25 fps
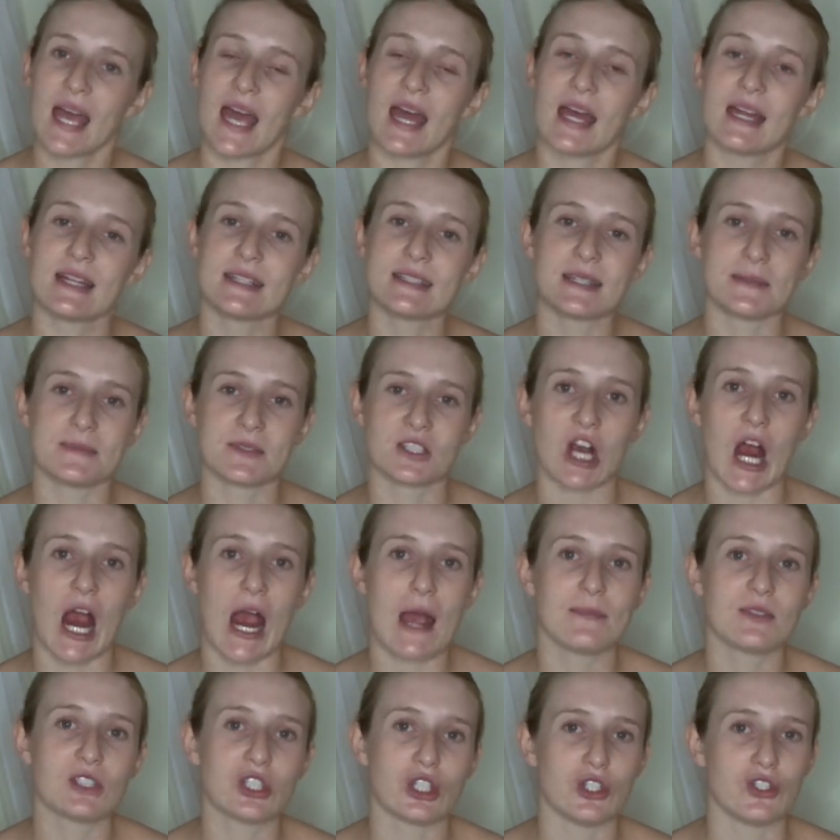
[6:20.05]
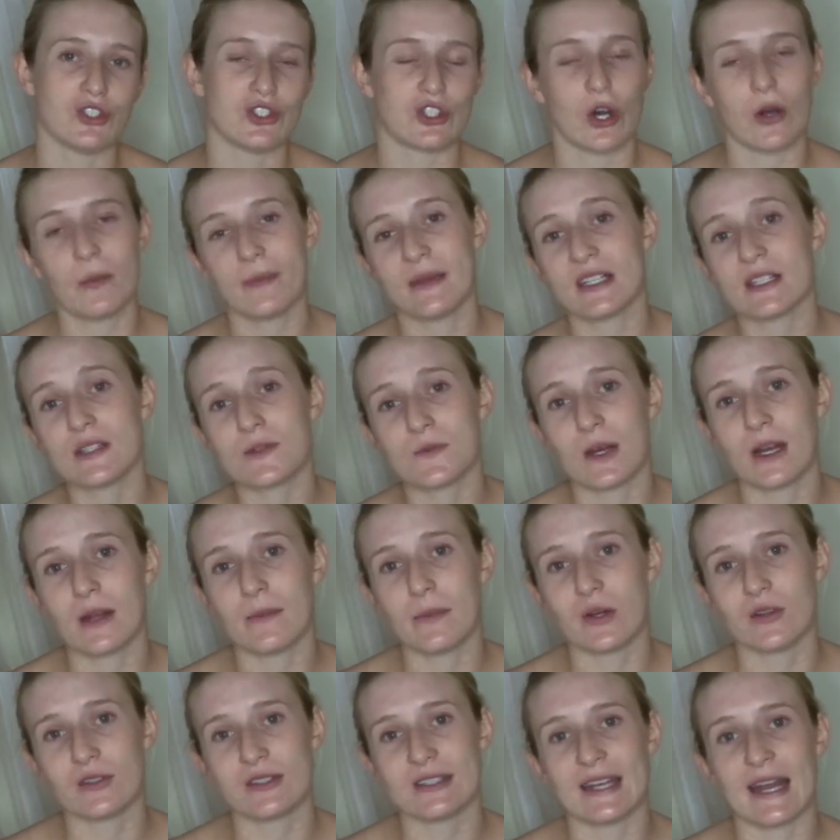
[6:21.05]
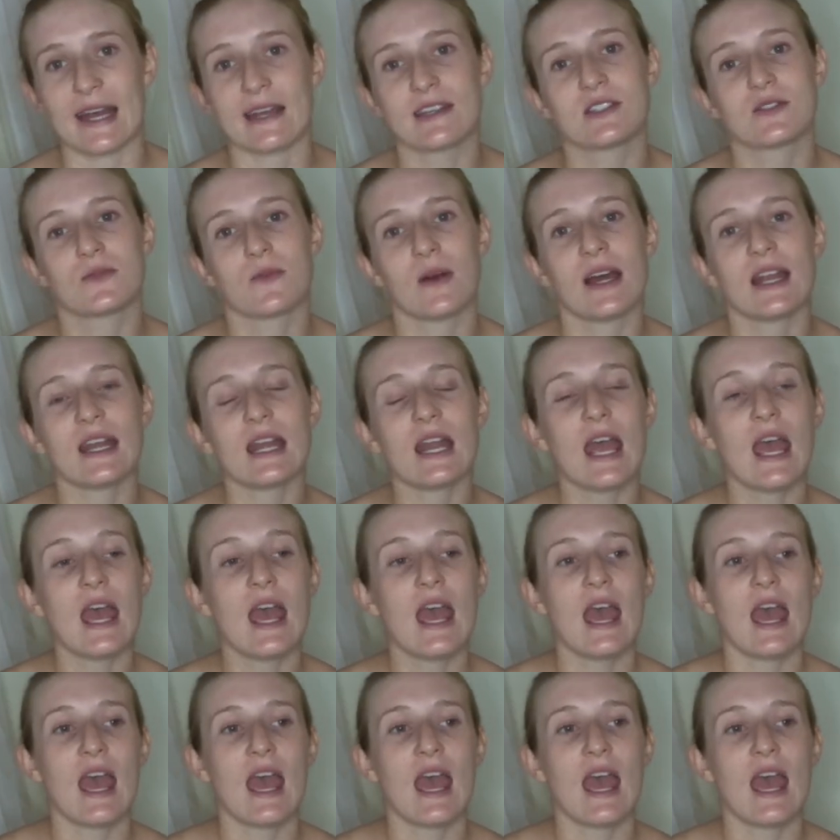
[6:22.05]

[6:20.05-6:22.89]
and subscribe so you don't miss when I post the next one.